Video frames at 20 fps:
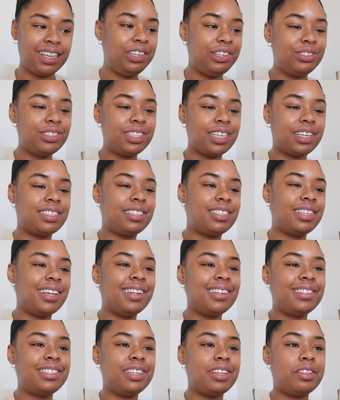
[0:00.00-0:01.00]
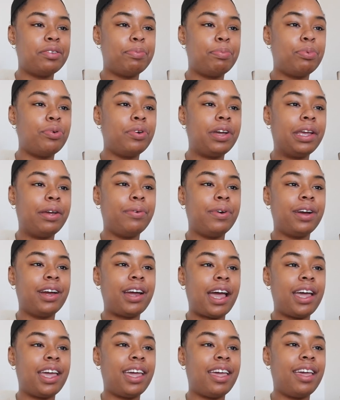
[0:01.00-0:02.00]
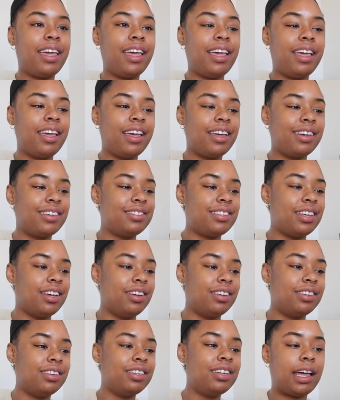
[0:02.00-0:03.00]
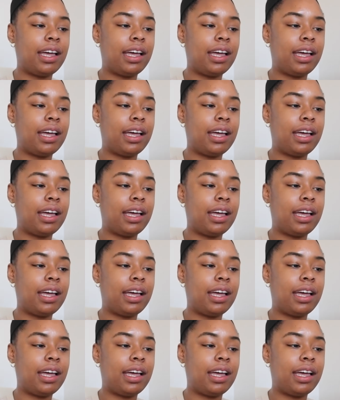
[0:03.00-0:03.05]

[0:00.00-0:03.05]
Use Excel to the point where I hate Excel.